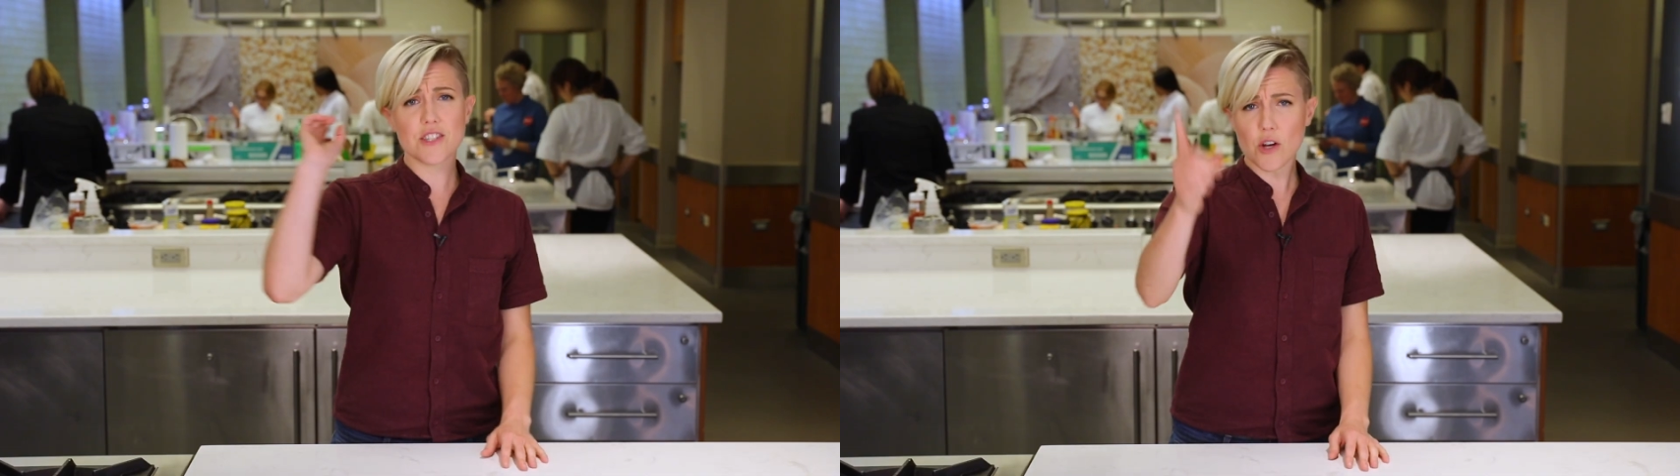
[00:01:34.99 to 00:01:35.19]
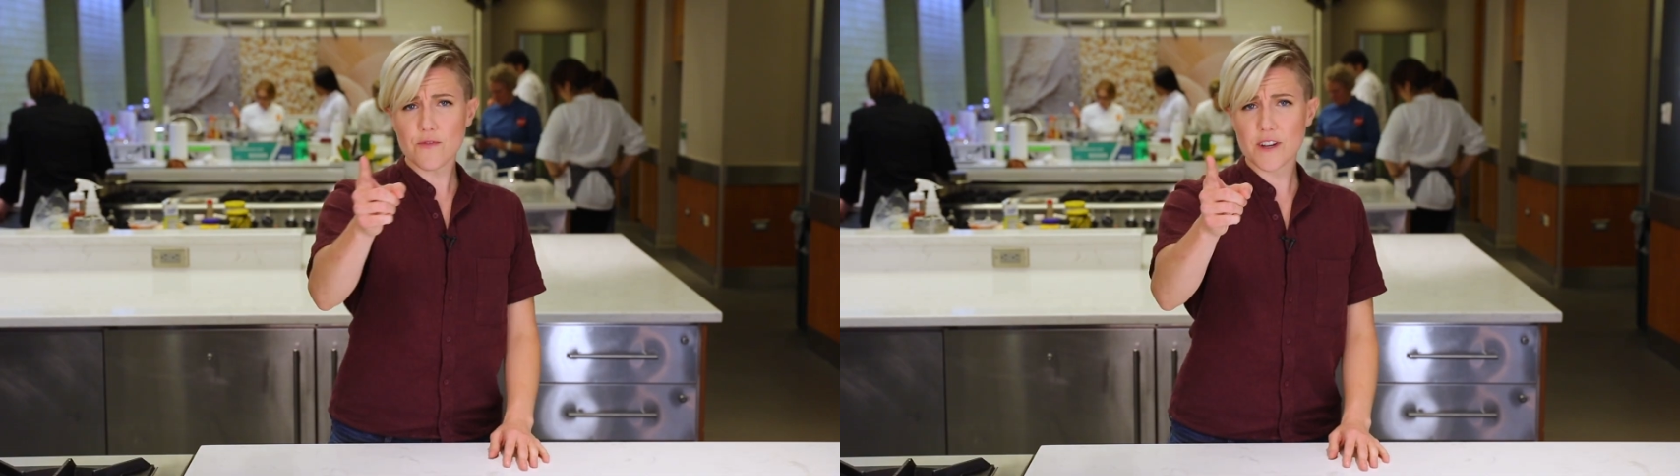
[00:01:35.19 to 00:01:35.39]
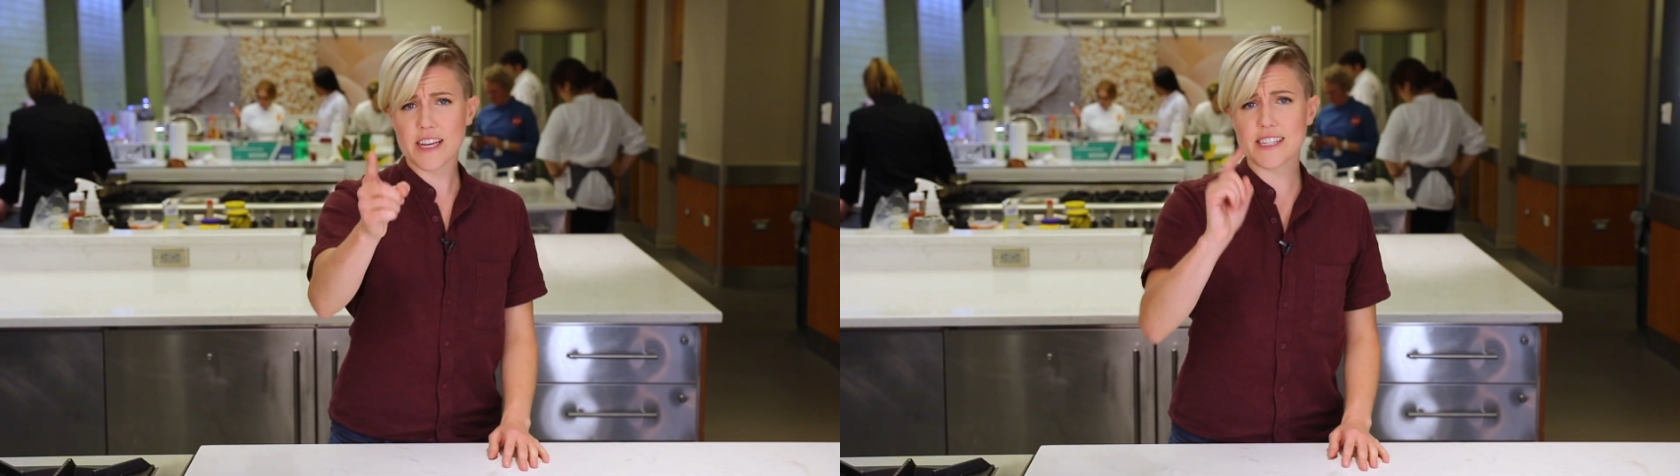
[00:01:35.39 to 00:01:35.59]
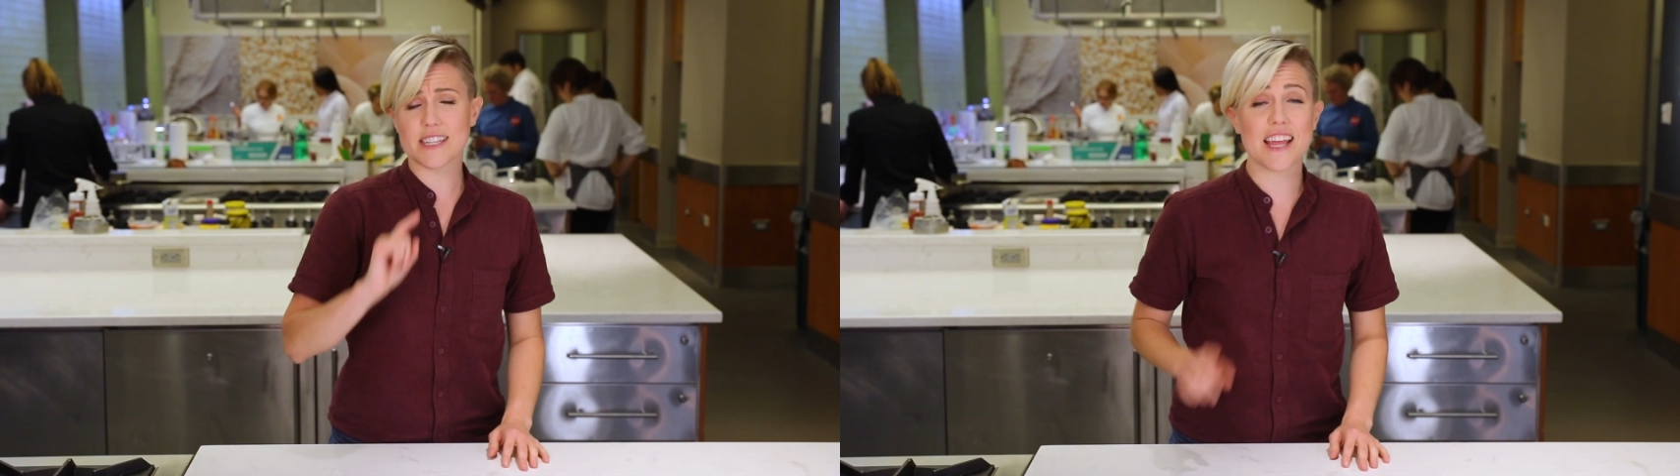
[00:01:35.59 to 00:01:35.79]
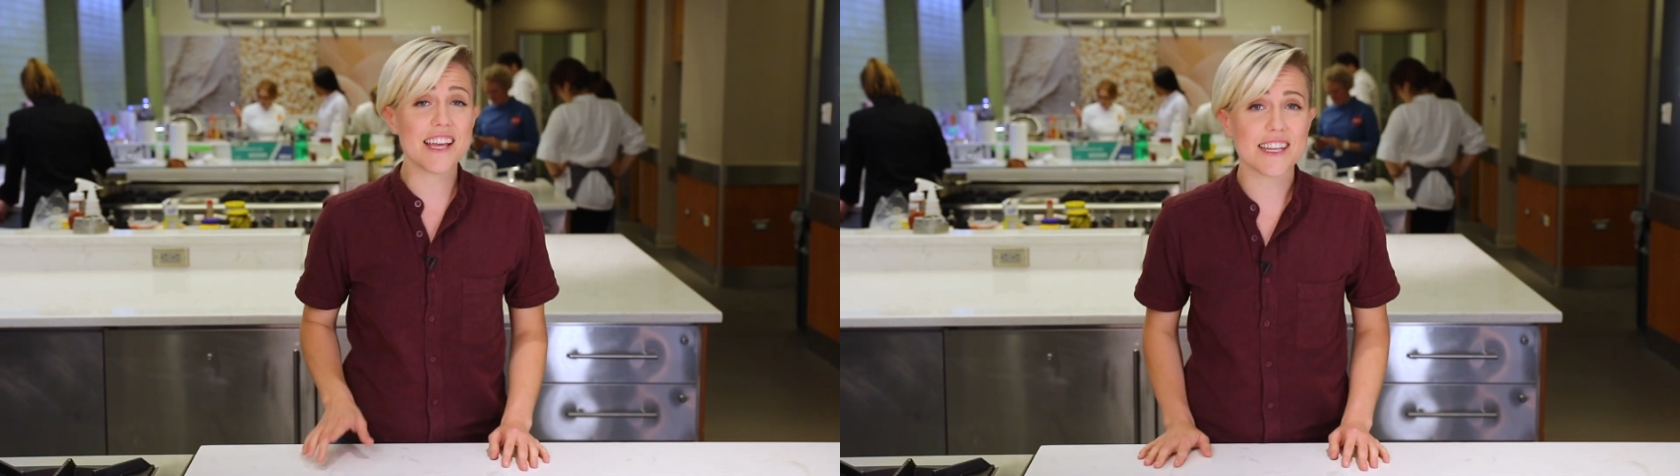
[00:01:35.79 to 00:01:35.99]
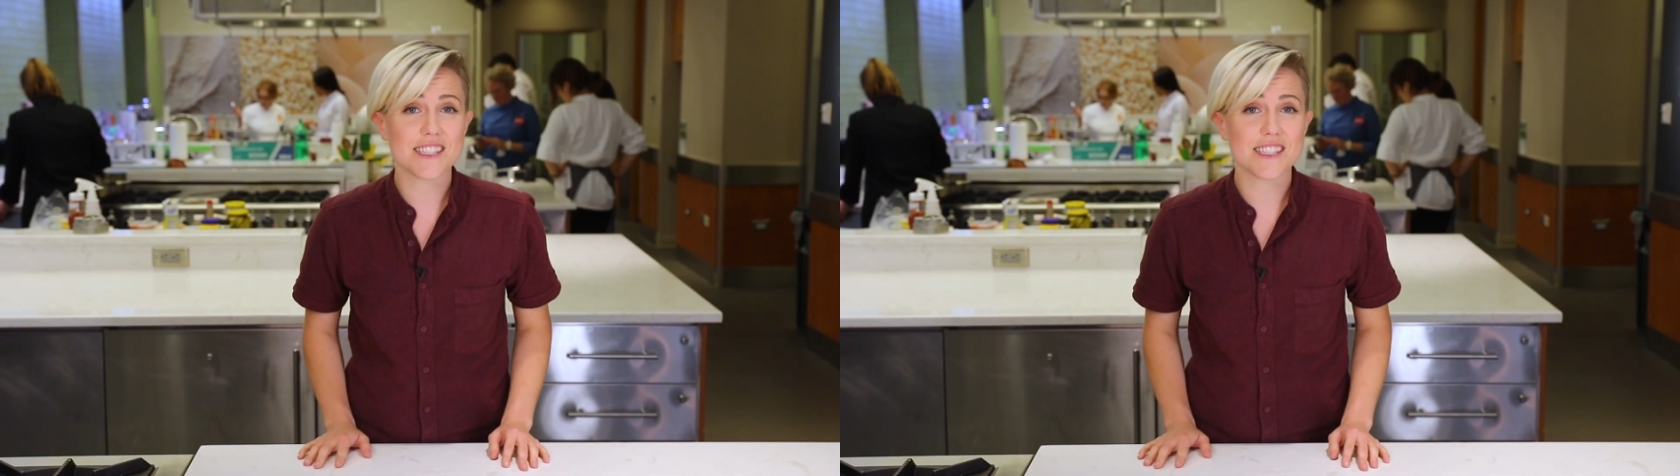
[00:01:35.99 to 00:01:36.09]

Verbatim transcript: Don't forget to like and